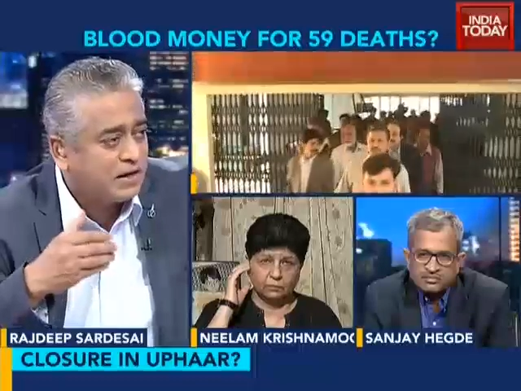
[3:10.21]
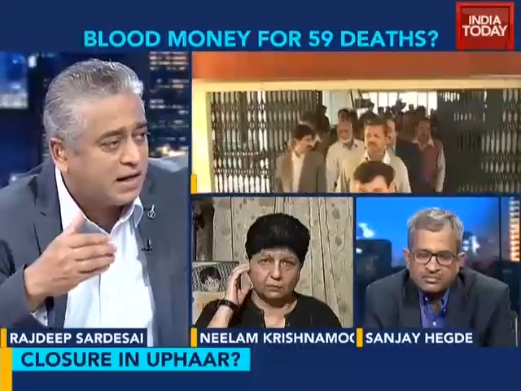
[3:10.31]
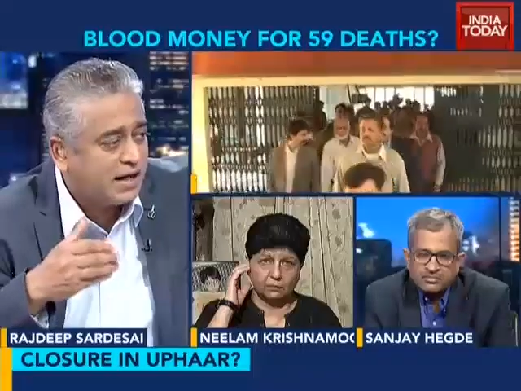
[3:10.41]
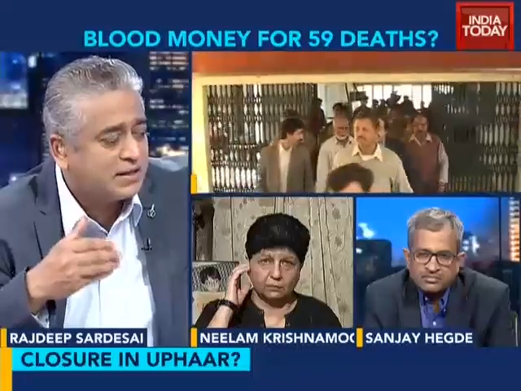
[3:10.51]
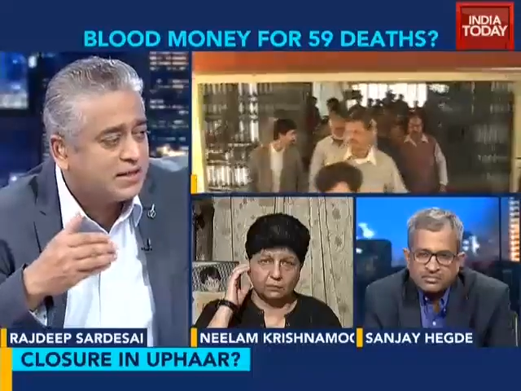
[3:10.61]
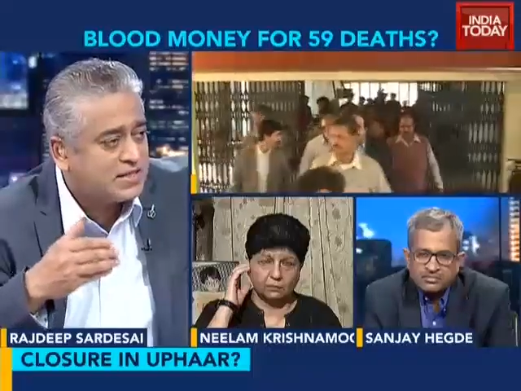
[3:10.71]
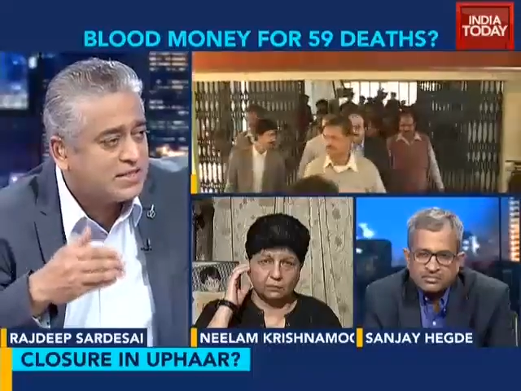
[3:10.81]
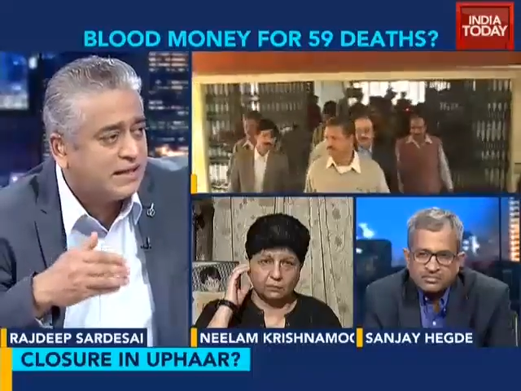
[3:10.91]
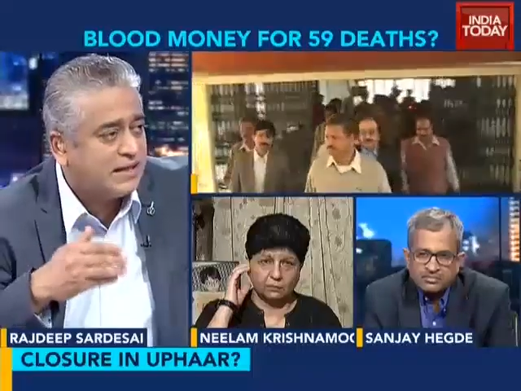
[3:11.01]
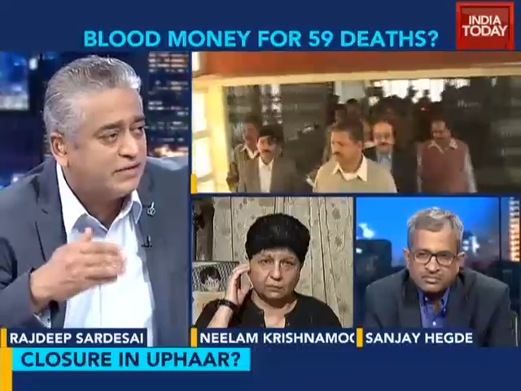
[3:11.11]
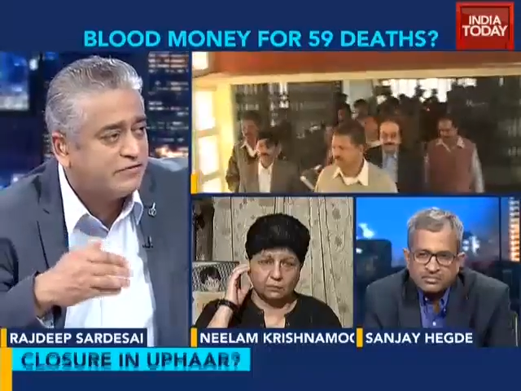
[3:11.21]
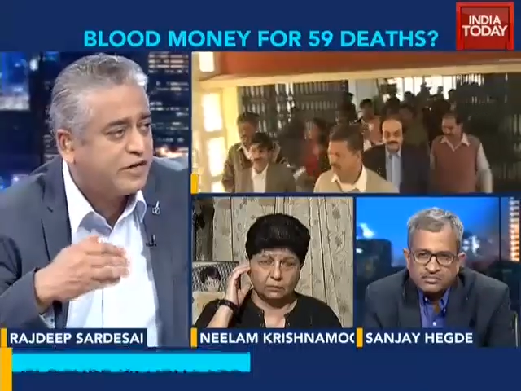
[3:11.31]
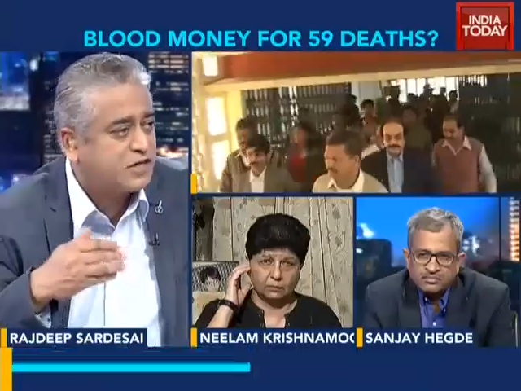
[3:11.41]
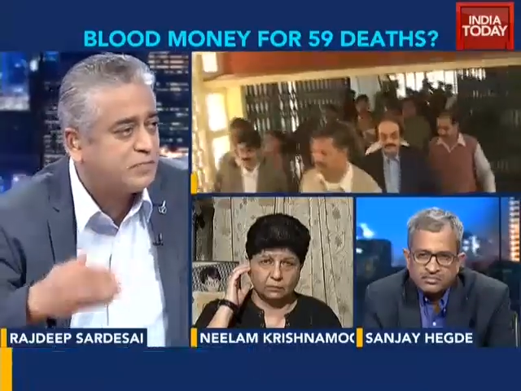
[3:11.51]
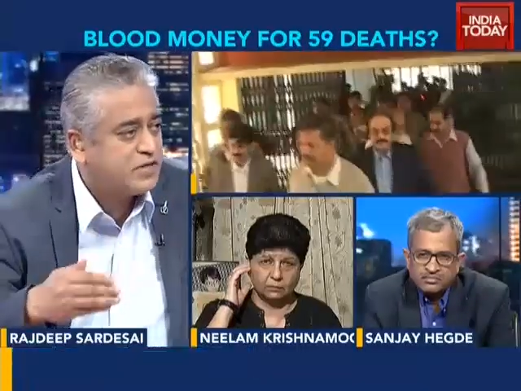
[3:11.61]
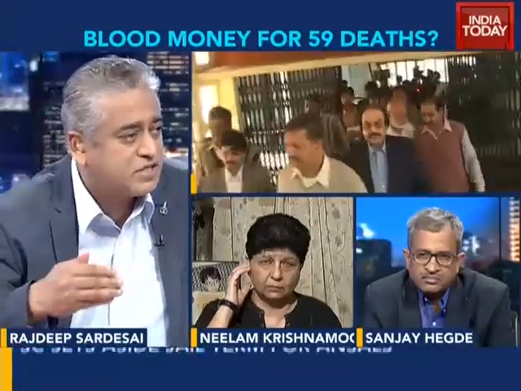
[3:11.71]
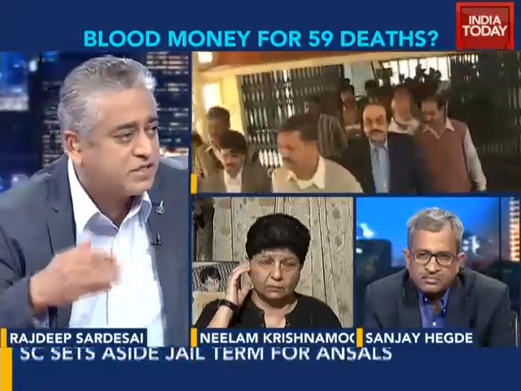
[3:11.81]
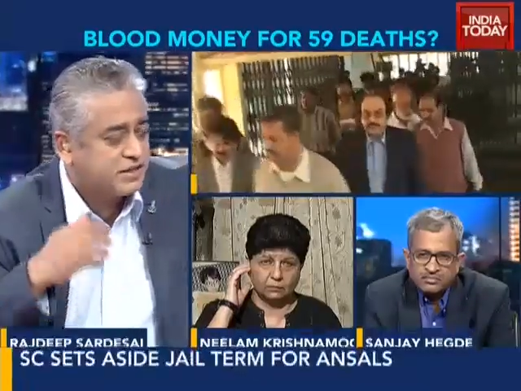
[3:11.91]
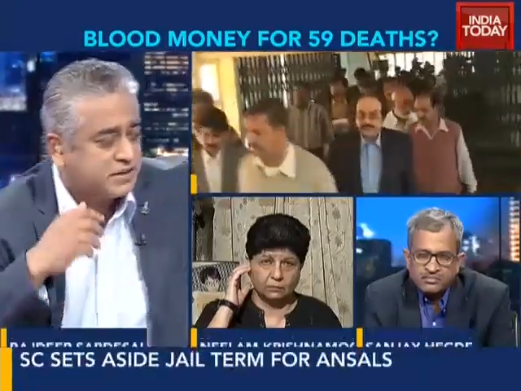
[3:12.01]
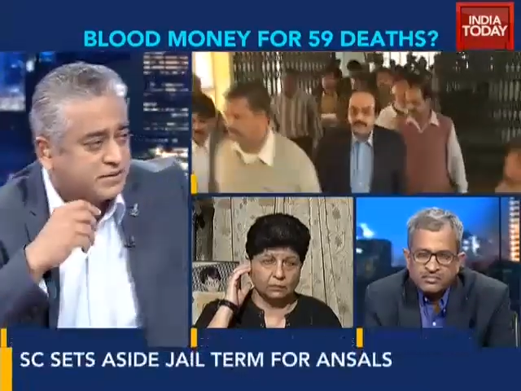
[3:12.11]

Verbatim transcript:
Speaker 1: rather than setting a fresh precedent?